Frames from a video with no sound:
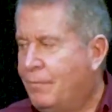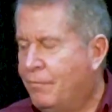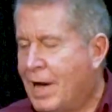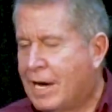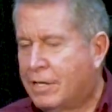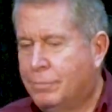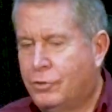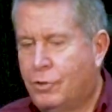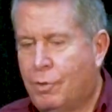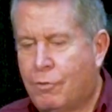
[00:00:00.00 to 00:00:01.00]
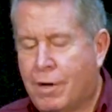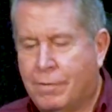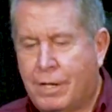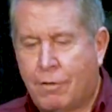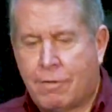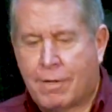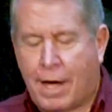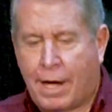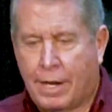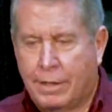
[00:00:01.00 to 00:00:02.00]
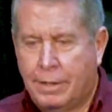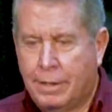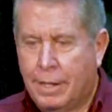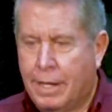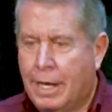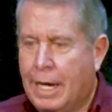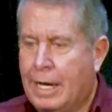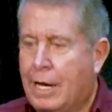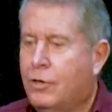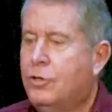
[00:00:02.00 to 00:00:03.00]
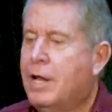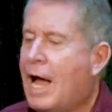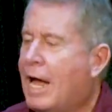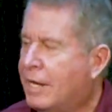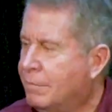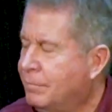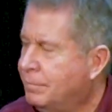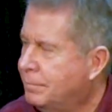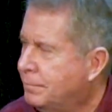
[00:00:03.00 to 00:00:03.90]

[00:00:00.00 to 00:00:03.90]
vacuum tubes on each side, and I couldn't hide them.